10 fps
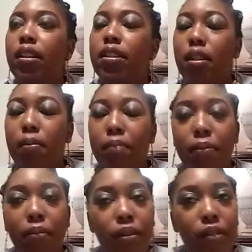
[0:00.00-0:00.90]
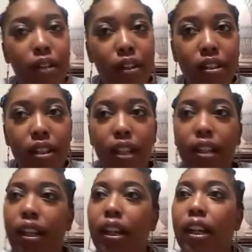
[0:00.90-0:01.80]
because some people don't understand
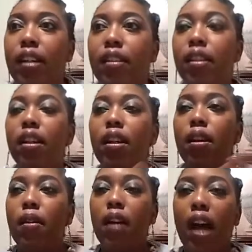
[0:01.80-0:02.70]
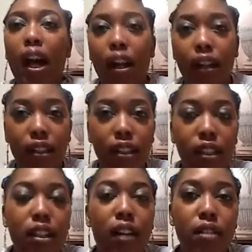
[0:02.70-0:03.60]
that. And I
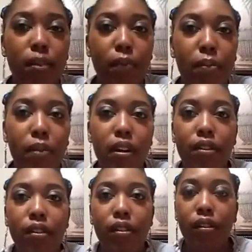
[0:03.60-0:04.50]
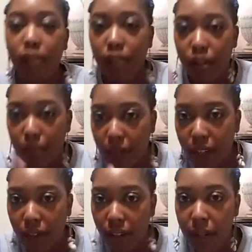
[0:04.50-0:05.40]
can talk to my mother or my
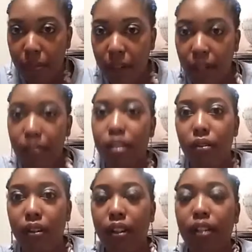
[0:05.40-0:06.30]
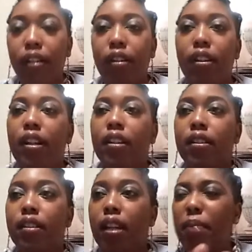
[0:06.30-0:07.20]
grandparents older than her,
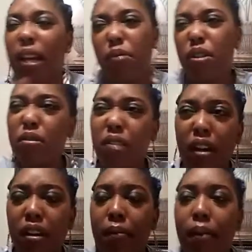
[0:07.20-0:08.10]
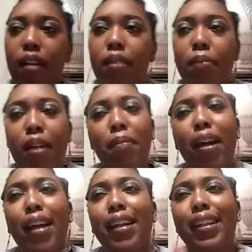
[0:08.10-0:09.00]
and they be like, "What you talking about?" But I'm
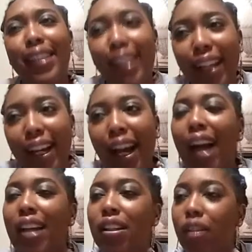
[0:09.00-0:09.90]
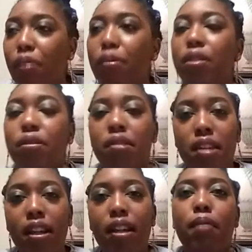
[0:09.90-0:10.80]
like, "Yeah, I know what you're
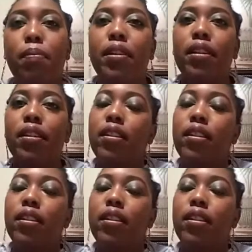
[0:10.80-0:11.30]
saying, but